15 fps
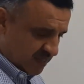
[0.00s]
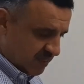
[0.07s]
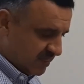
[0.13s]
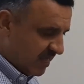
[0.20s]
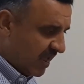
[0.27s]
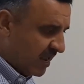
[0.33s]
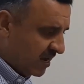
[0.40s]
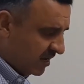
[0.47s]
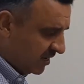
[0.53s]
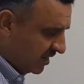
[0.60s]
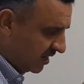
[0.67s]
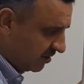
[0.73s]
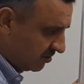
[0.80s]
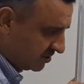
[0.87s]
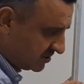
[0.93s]
then
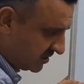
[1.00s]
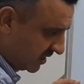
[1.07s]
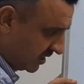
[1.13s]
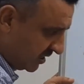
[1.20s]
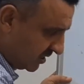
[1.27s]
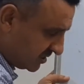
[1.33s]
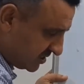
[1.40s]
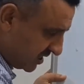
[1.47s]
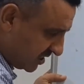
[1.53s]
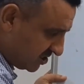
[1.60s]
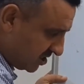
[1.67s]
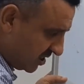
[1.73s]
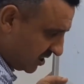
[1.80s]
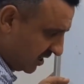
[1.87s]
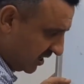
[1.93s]
here you see
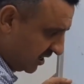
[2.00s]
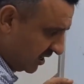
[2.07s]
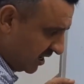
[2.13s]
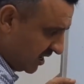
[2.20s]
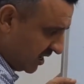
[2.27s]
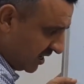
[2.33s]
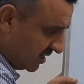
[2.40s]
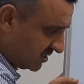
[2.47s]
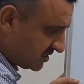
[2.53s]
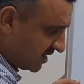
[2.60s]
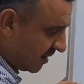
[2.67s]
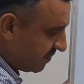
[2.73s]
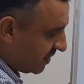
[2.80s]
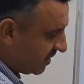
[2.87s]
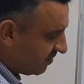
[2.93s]
CH3 is
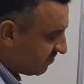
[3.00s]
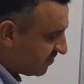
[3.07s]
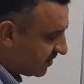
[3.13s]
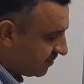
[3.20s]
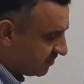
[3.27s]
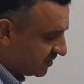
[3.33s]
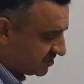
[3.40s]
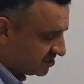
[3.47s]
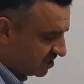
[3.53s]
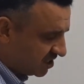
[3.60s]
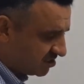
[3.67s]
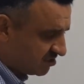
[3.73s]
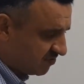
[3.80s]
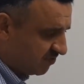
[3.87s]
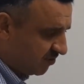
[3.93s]
coming from the
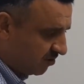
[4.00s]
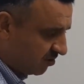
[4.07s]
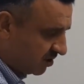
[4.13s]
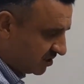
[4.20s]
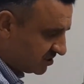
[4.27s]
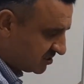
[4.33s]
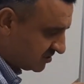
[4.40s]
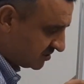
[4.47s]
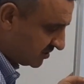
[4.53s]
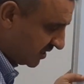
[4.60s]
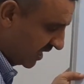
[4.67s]
CH4. It's the